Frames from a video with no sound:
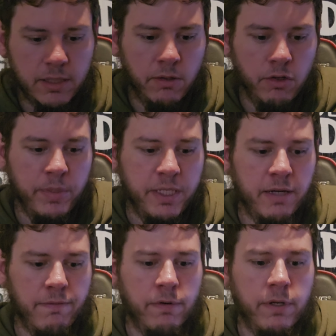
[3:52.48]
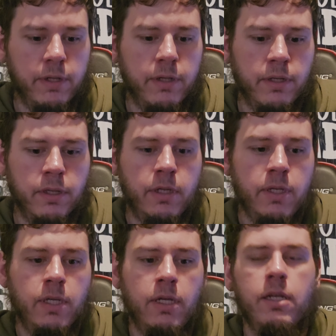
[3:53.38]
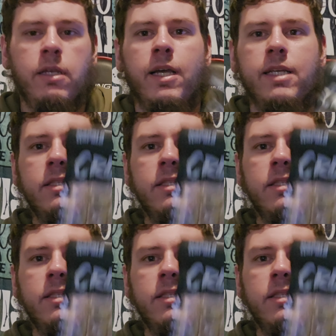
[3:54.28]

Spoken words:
a little bit different. Nice